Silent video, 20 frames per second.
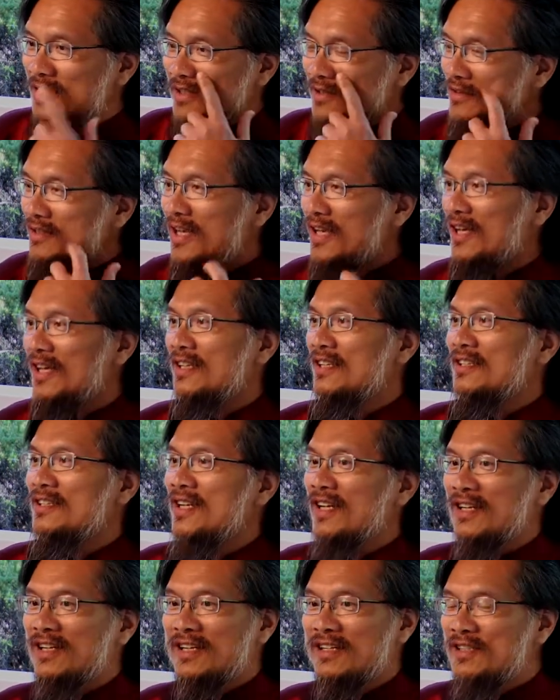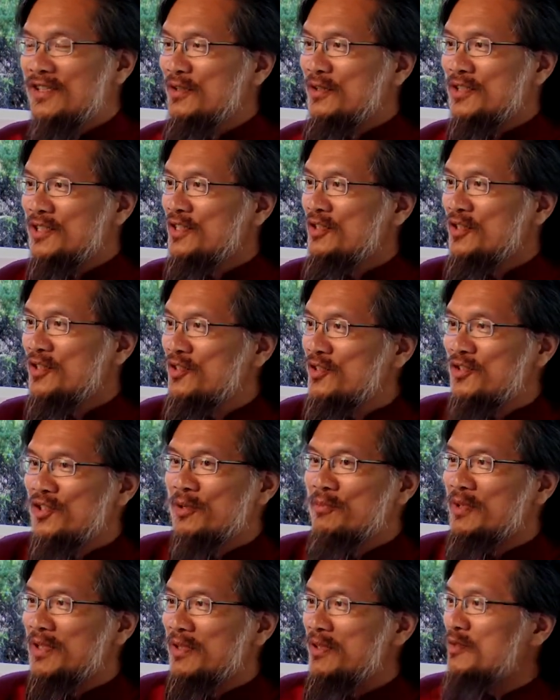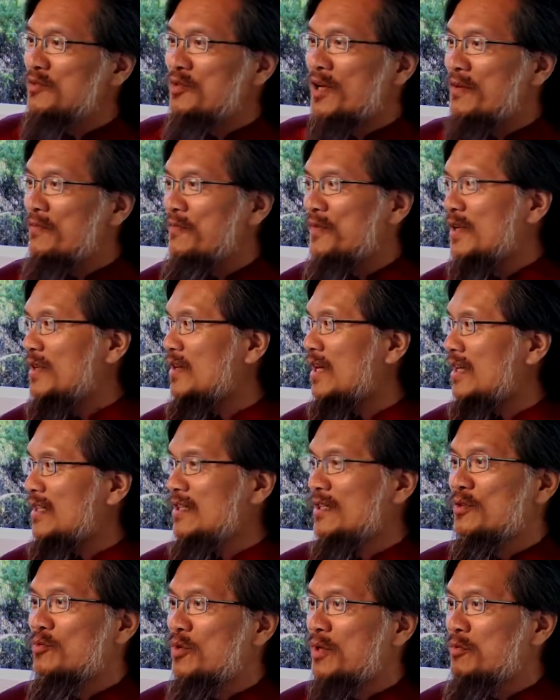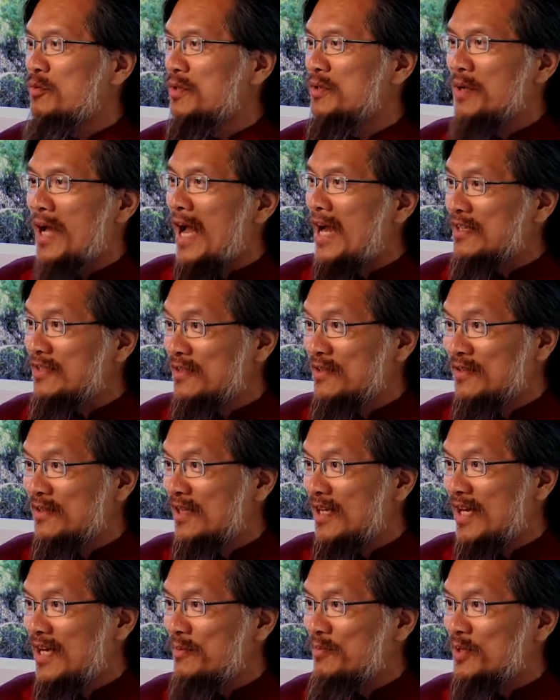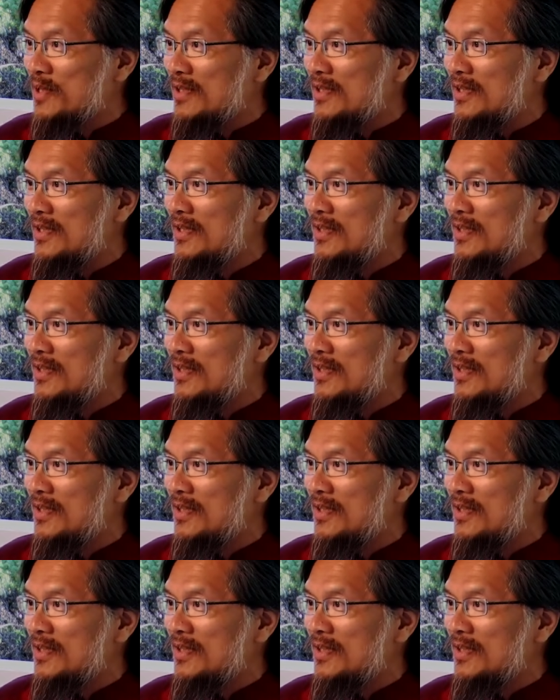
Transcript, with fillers: They're not unintended. You're just too stupid to try and figure out you know what was actually going to happen.